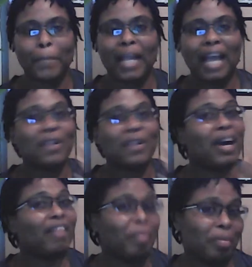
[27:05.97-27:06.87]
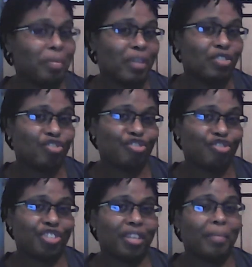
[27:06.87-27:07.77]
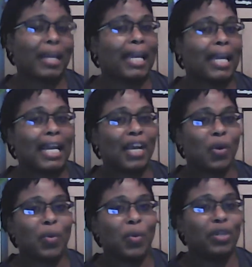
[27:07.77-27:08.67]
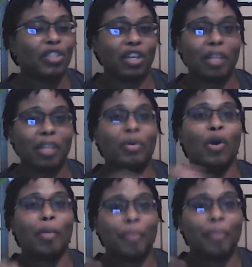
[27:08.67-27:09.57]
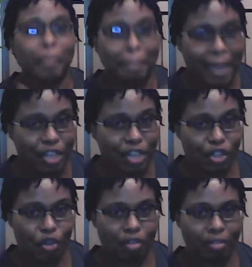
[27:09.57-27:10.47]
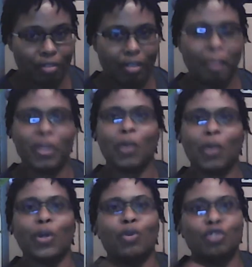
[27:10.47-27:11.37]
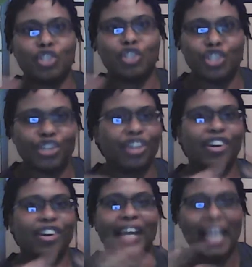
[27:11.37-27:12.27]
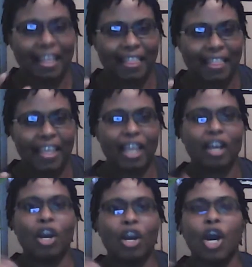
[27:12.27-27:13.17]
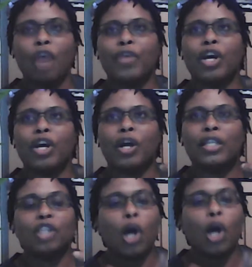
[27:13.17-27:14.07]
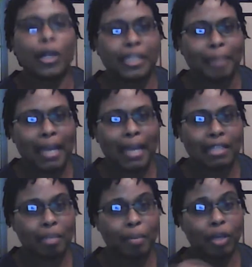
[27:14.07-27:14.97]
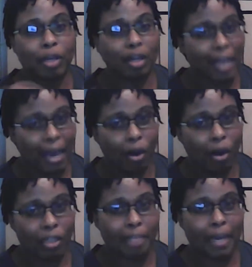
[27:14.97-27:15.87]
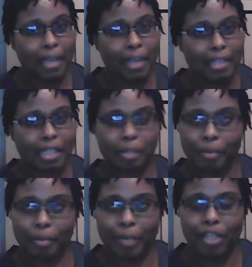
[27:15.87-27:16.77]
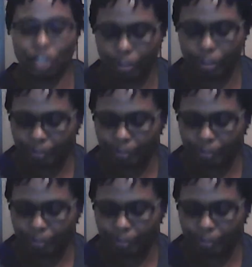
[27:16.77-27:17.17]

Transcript: I don't have the pimento tree, but I cannot go without talking about our pimento because when you go to jerk or anything, we call it allspice. Some people call it allspice, the pimento.